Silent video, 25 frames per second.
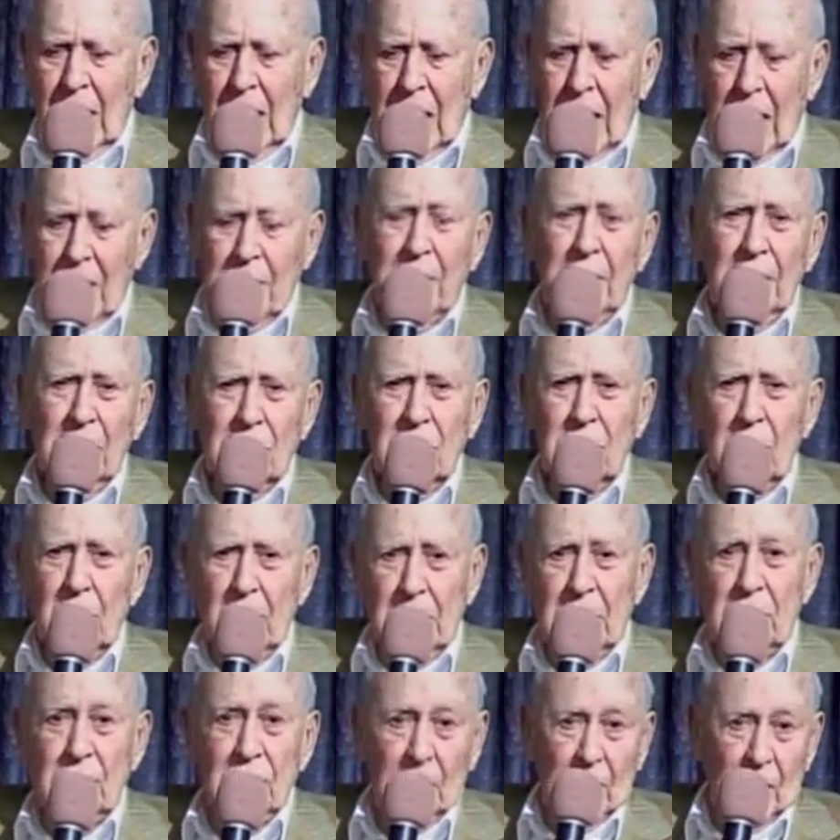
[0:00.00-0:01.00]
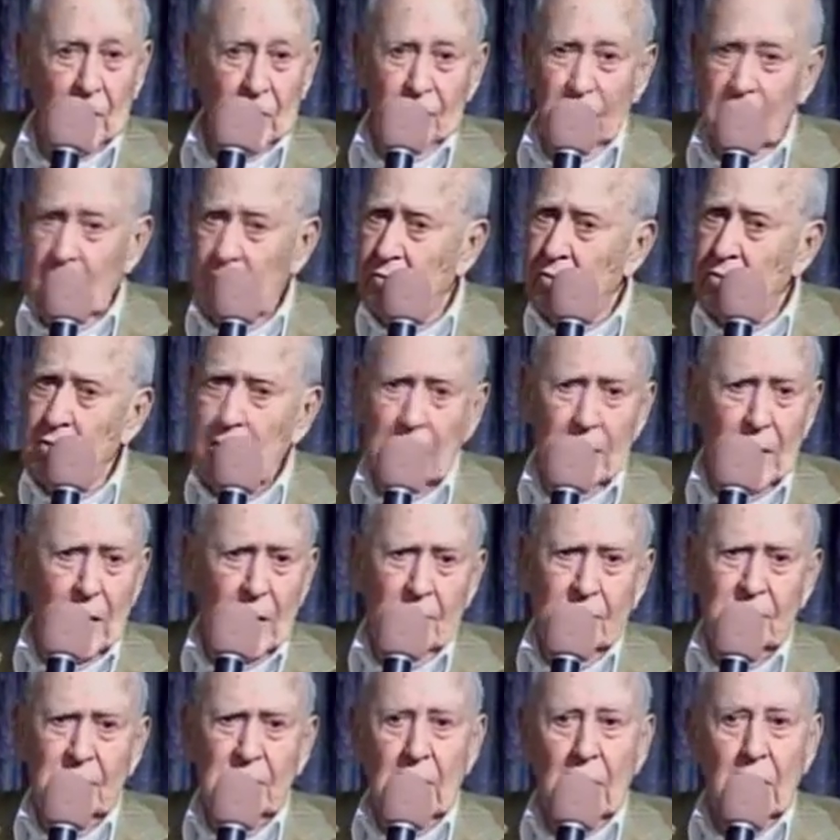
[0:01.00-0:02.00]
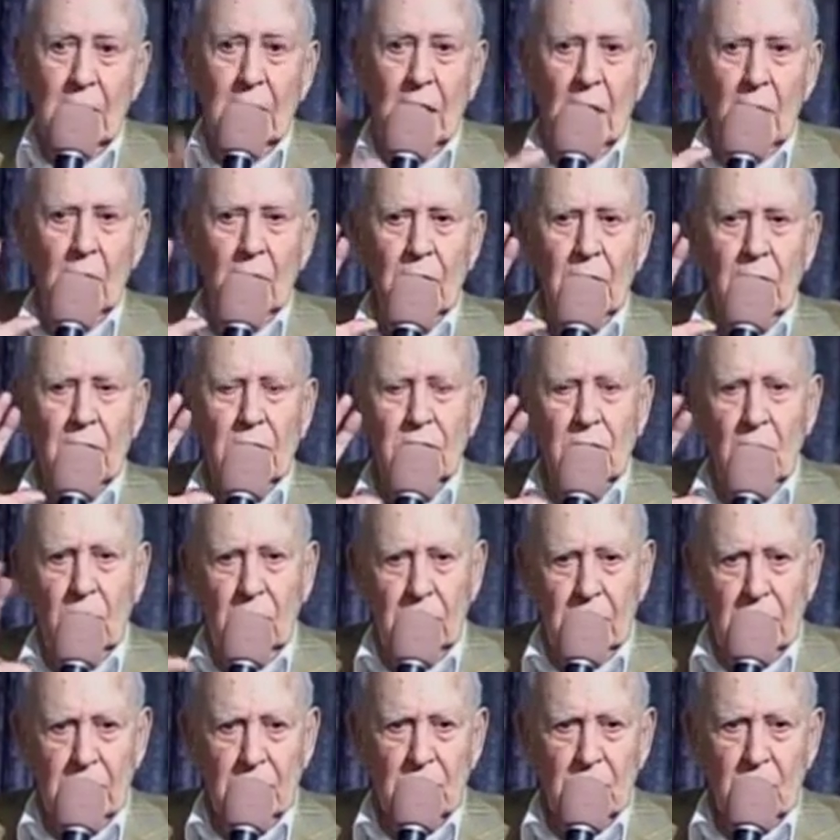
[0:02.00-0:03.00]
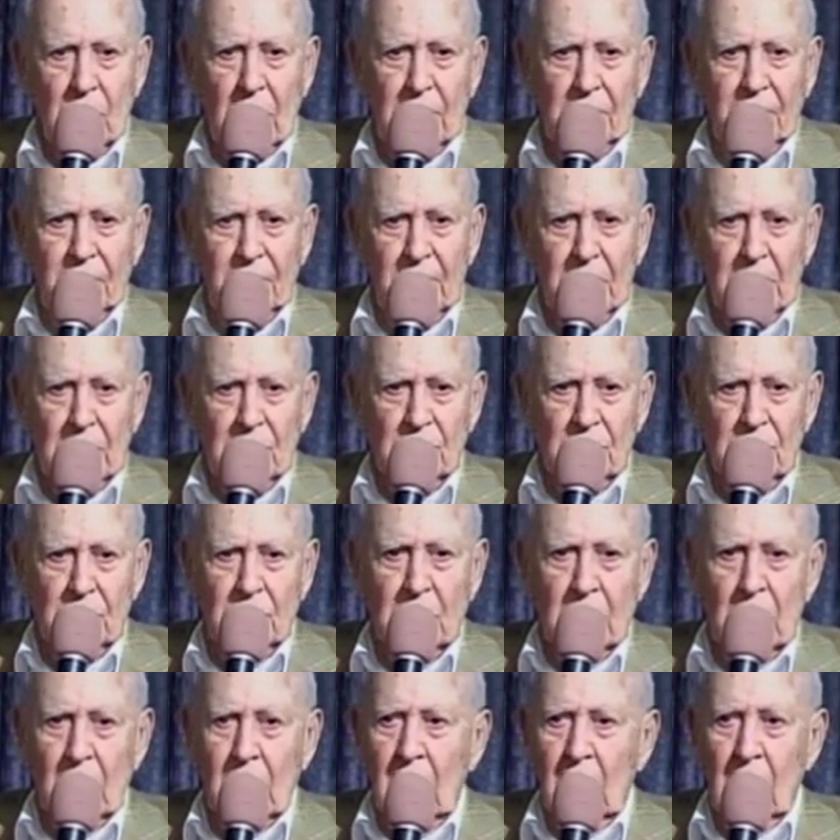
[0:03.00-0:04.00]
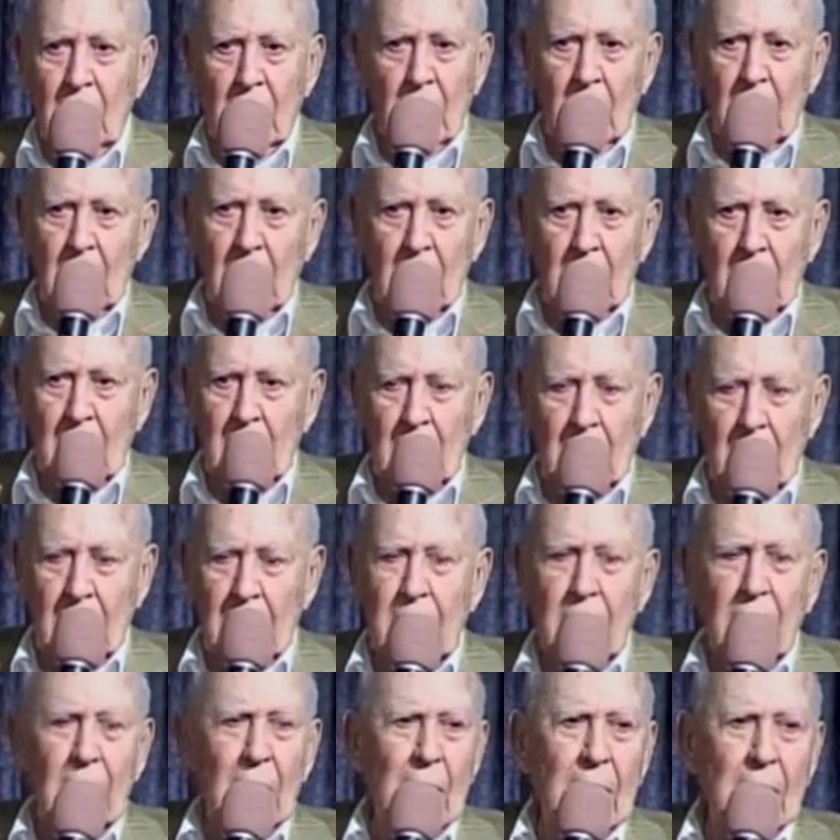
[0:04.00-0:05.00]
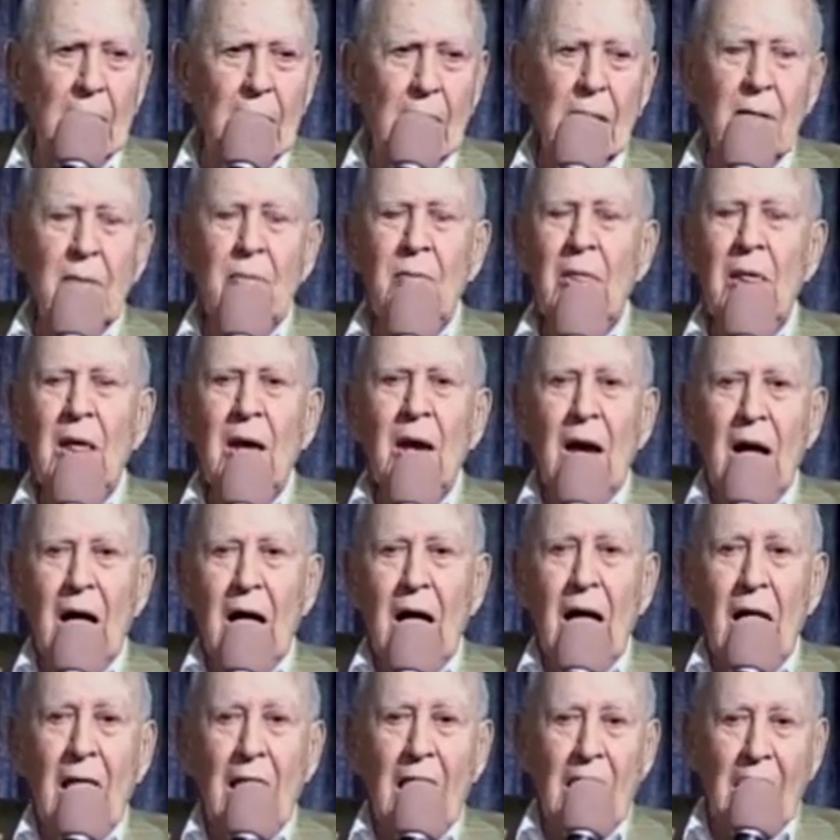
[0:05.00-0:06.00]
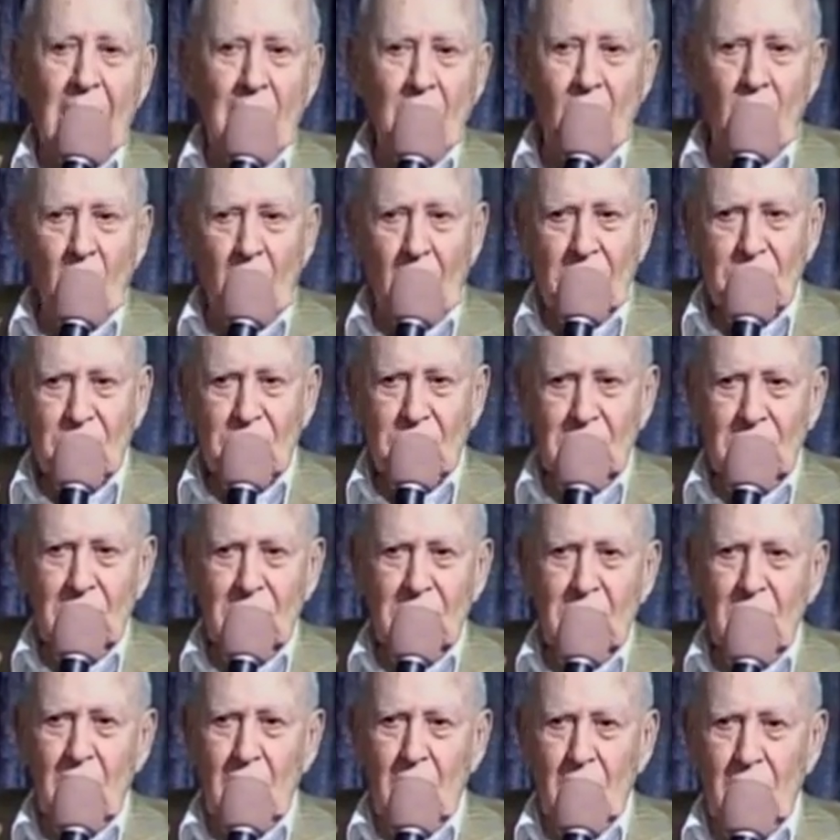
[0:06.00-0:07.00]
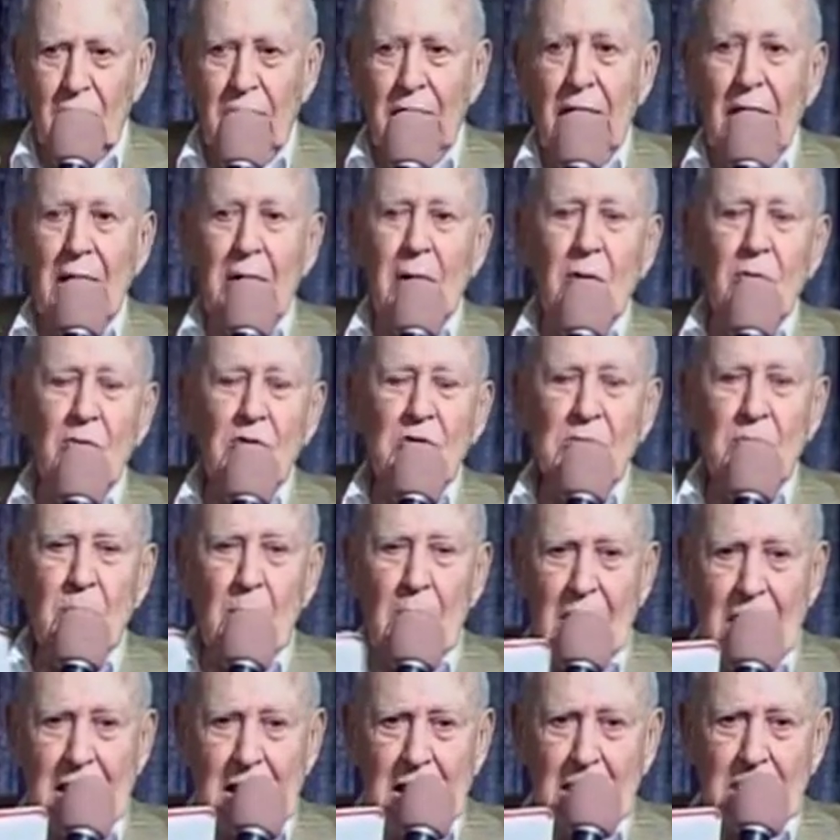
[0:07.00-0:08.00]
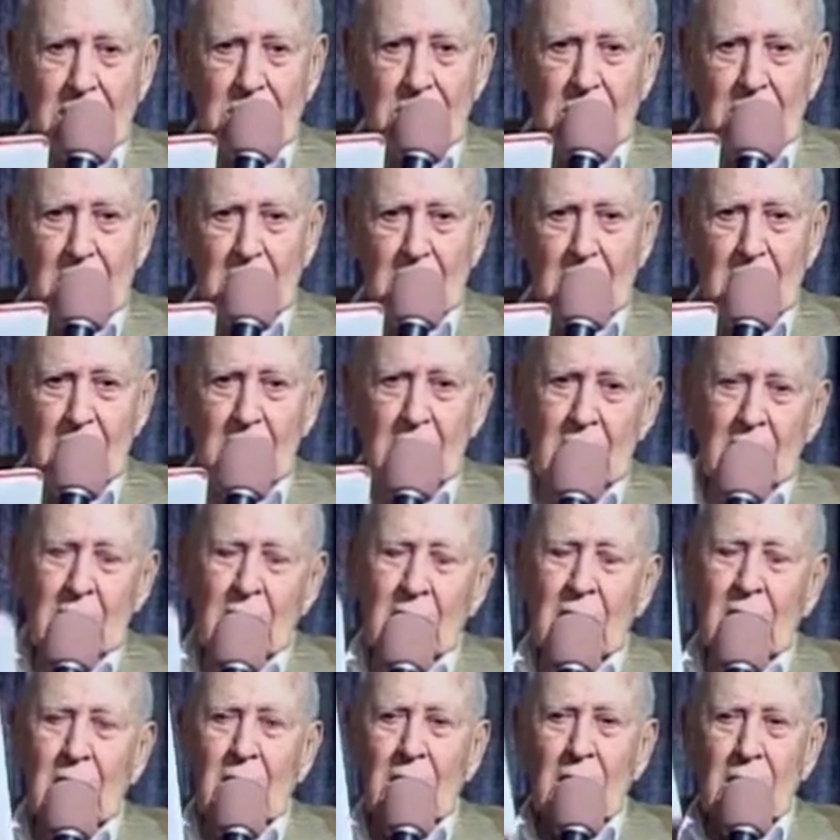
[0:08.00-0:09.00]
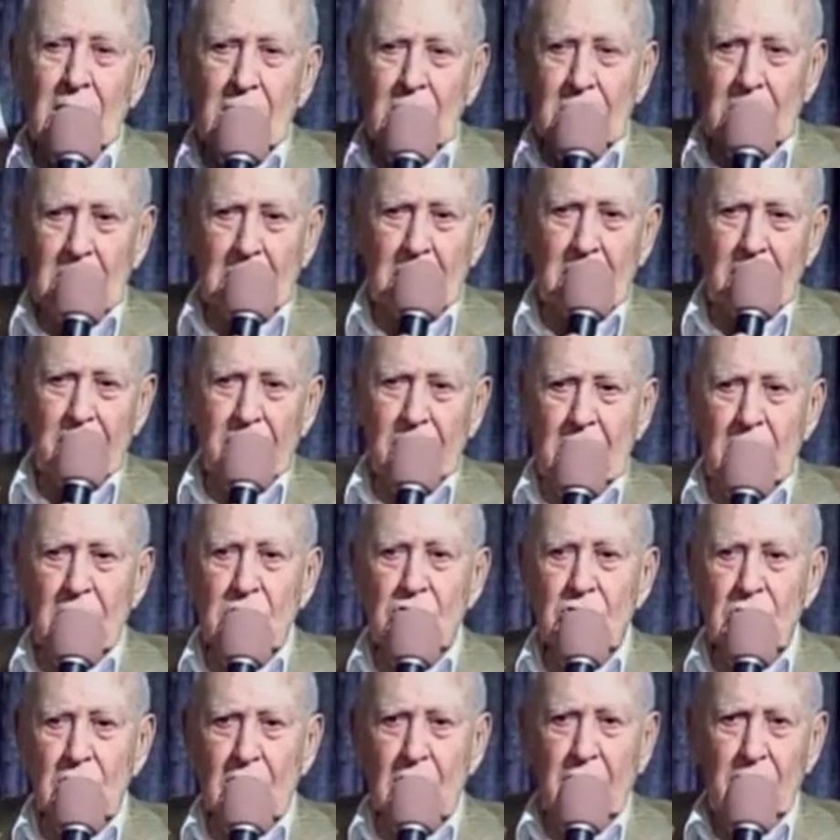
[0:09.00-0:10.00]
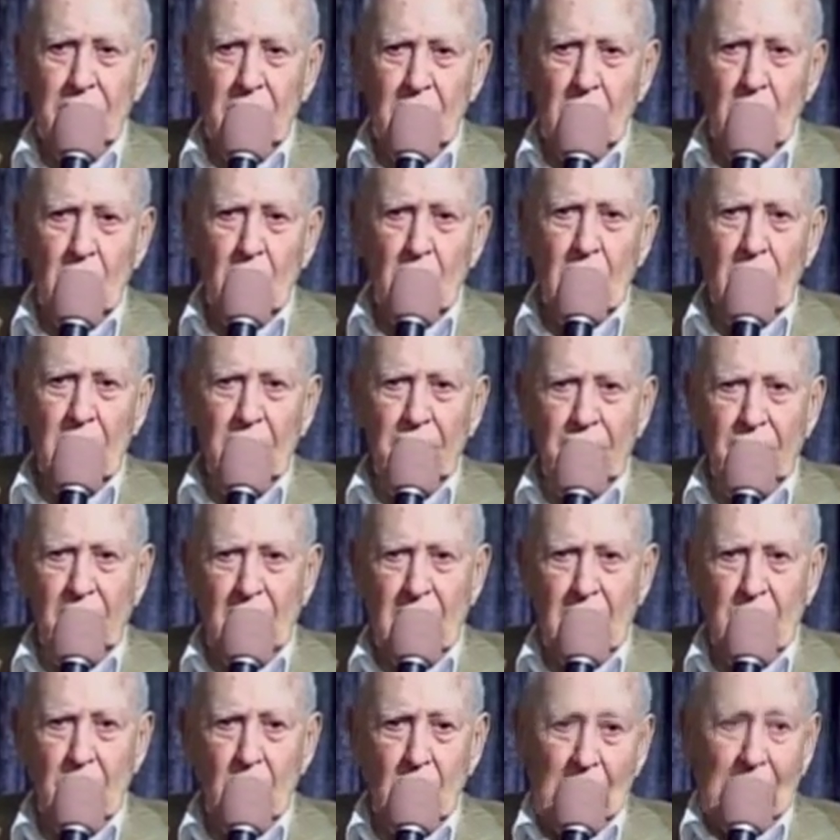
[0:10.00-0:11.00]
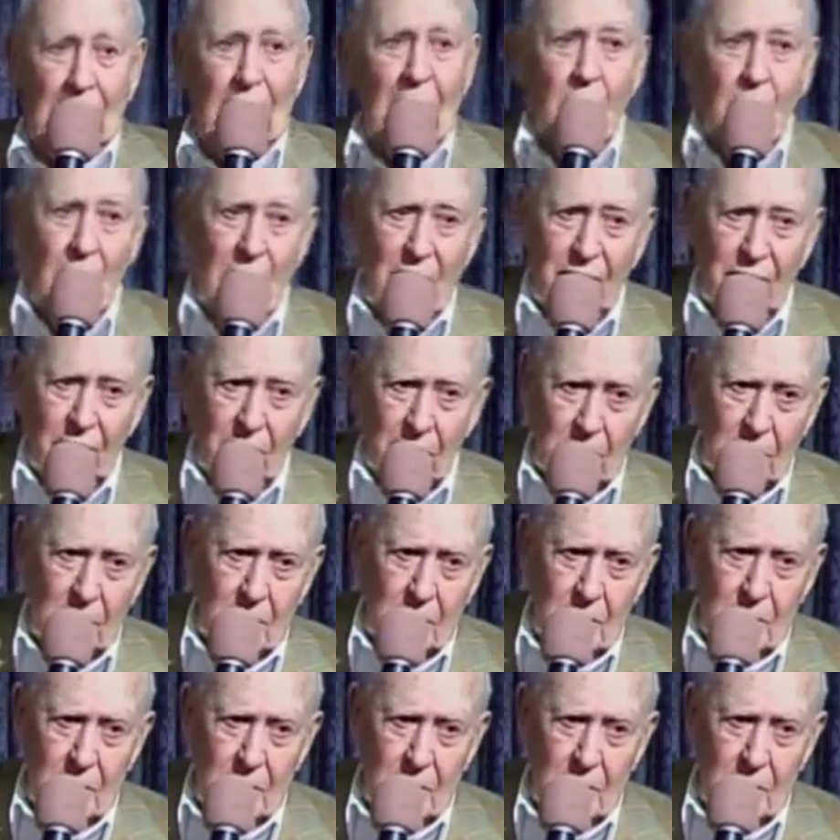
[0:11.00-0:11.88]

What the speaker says: I think it's the best thing I've ever written. I'm saying that with a totally straight face, and I want you to know that it was my idea to give each and every one a free book. However,